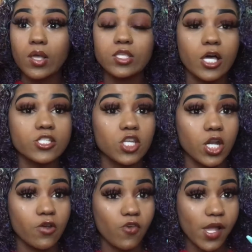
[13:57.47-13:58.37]
y'all saw
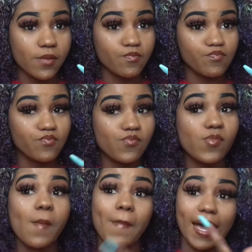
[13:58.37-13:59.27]
that right?
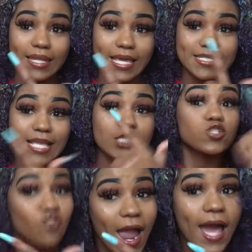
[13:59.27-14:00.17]
Eyelash not
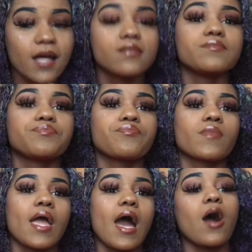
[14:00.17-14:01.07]
dry.
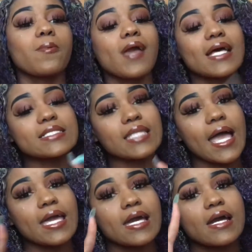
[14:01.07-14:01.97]
I hope you guys
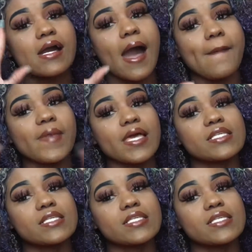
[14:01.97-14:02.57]
like, comment, and